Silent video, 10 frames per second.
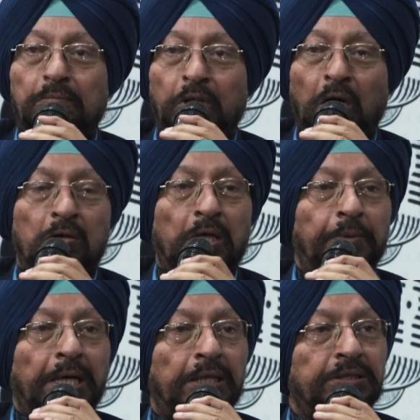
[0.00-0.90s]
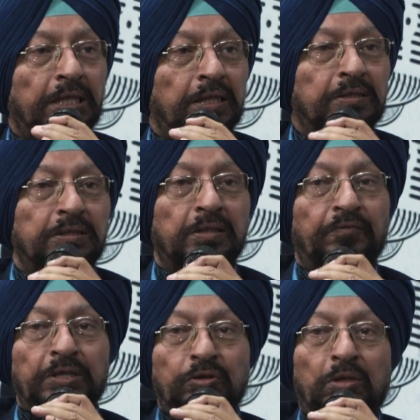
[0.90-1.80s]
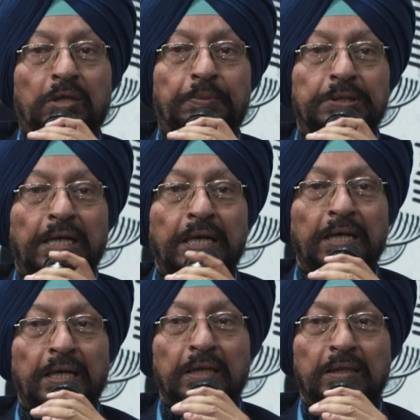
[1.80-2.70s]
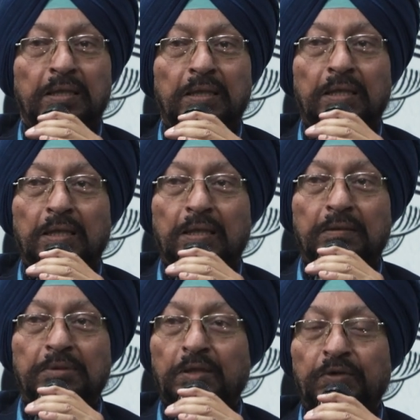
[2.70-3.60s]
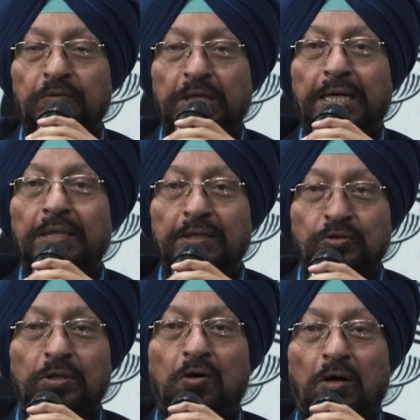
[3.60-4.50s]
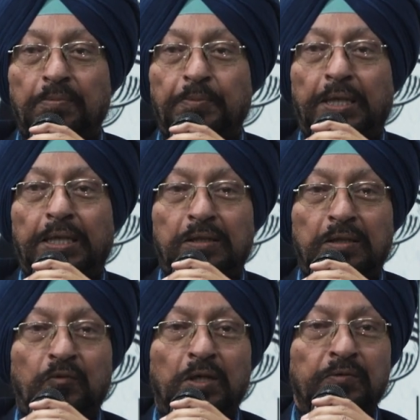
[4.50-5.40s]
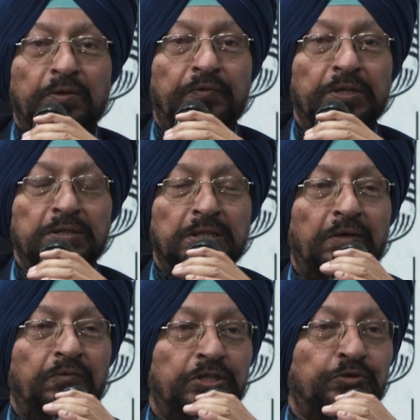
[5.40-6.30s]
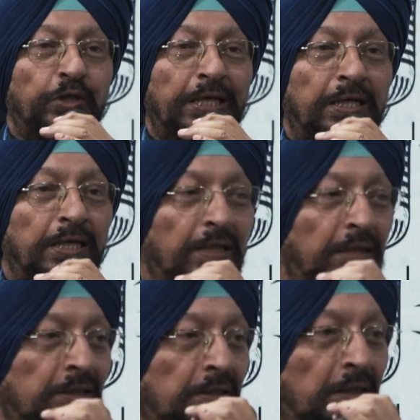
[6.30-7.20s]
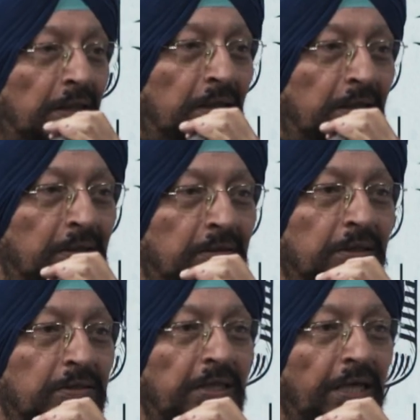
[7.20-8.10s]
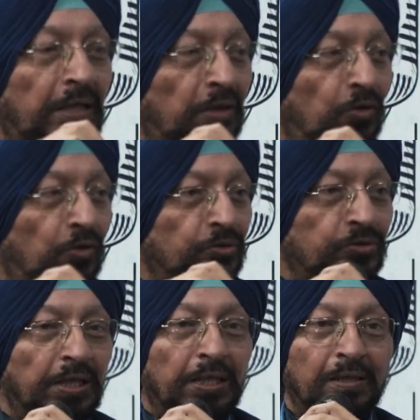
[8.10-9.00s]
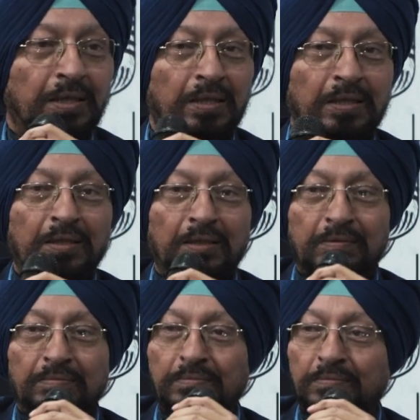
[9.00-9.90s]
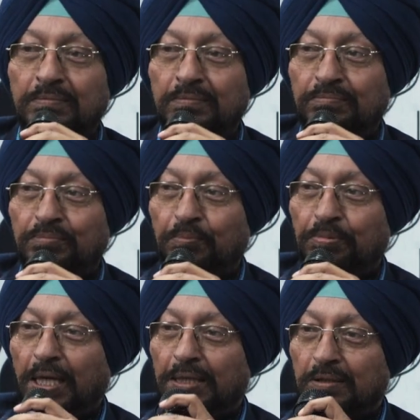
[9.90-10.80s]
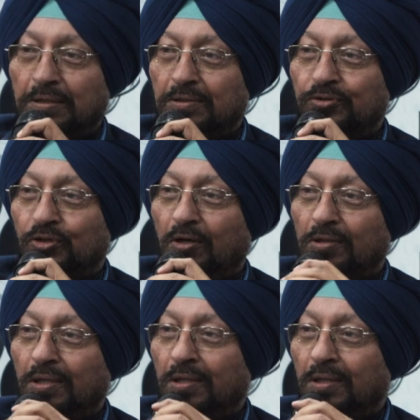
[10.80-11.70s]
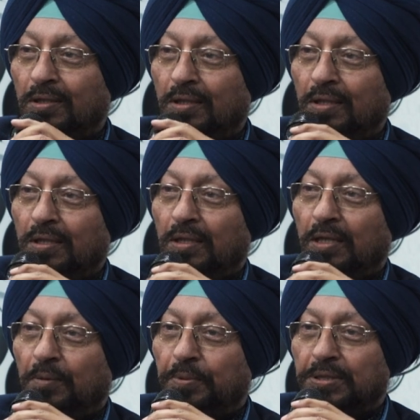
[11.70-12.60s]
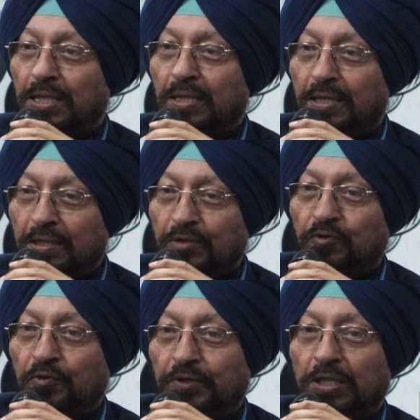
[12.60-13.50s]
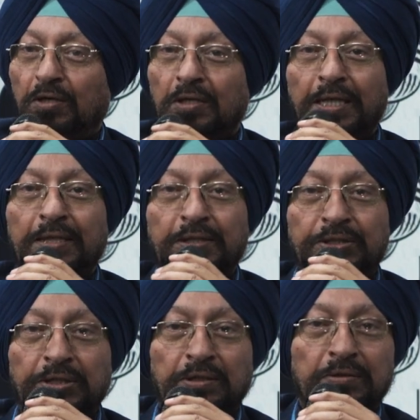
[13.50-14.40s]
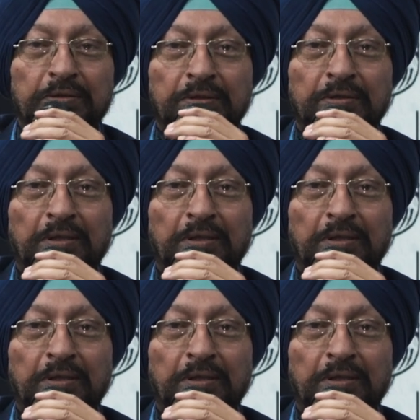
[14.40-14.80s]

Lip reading: You know, communication is when you are representing, when we get into the corporate, one of the first thing which we tell the CEOs and the proprietors or the representative of an organization,